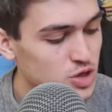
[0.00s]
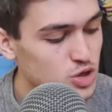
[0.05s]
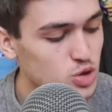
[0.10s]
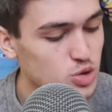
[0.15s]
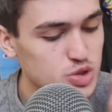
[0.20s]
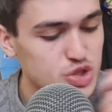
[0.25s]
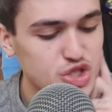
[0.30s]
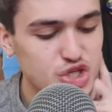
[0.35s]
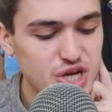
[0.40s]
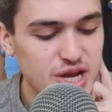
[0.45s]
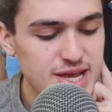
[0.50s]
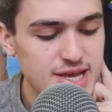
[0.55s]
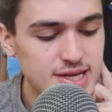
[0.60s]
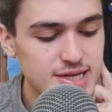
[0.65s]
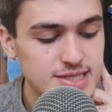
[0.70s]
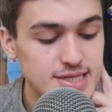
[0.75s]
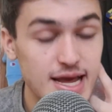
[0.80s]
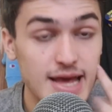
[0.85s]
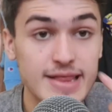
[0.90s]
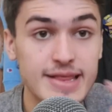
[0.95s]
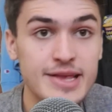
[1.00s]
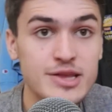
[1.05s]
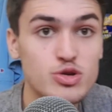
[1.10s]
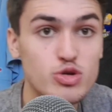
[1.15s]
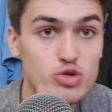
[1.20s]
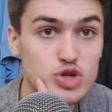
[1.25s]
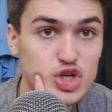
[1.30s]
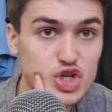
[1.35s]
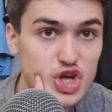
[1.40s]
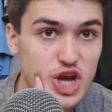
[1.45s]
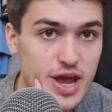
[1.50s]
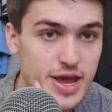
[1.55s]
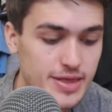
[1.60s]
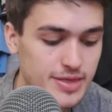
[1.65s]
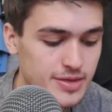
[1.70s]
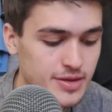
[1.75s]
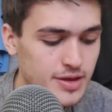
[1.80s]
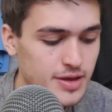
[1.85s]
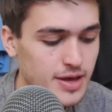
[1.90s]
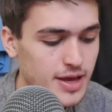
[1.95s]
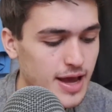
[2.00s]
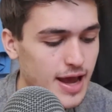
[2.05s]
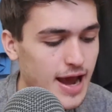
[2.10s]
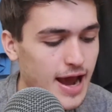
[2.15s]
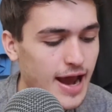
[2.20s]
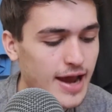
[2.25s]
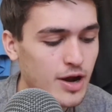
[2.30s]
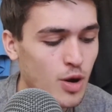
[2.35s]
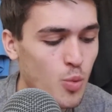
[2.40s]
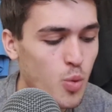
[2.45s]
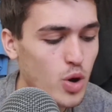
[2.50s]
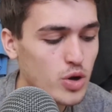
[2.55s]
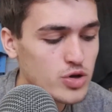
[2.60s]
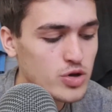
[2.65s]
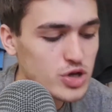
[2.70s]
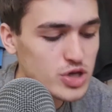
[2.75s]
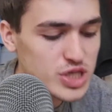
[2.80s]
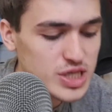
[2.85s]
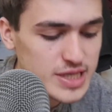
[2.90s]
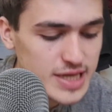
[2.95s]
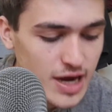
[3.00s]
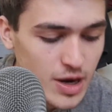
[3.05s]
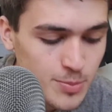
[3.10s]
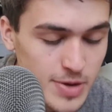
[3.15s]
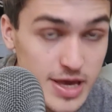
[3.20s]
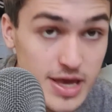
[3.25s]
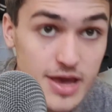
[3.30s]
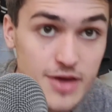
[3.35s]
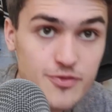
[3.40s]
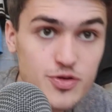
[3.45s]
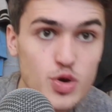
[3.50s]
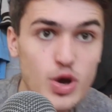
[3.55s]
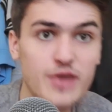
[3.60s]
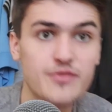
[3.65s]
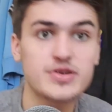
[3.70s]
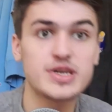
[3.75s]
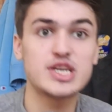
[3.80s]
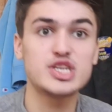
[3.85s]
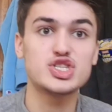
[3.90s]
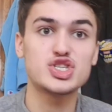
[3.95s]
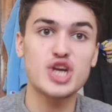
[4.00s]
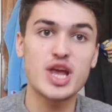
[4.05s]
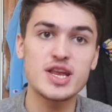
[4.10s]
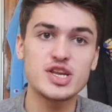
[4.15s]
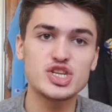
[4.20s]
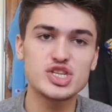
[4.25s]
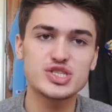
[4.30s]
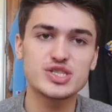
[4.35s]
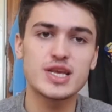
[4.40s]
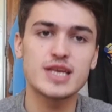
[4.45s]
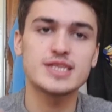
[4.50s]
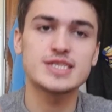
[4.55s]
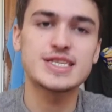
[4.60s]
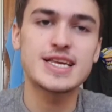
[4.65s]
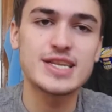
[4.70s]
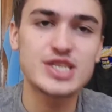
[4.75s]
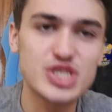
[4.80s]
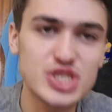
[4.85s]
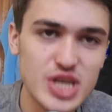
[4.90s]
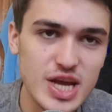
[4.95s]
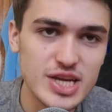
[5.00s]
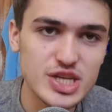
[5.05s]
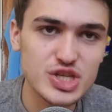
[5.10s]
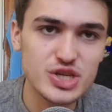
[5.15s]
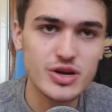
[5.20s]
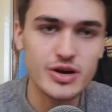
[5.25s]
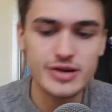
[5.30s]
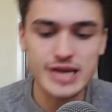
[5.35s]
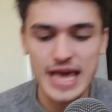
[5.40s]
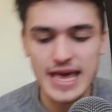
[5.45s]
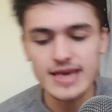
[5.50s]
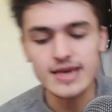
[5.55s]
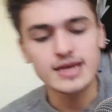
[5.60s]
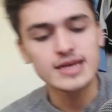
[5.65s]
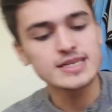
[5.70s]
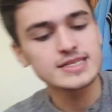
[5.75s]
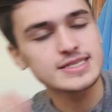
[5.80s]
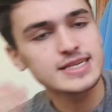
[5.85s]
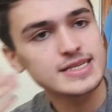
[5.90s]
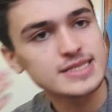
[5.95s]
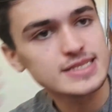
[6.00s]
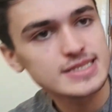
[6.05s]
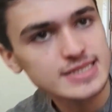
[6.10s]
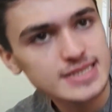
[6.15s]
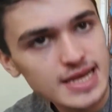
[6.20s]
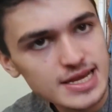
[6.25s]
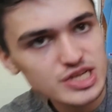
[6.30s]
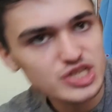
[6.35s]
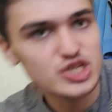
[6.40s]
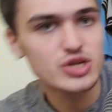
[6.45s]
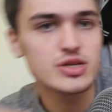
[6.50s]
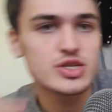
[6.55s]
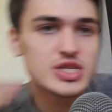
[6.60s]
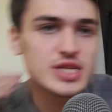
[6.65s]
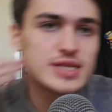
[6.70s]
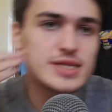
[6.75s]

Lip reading: your cheeks, and then your chin. And I want you to tell me if you have any changes in sensation, okay? Sensation.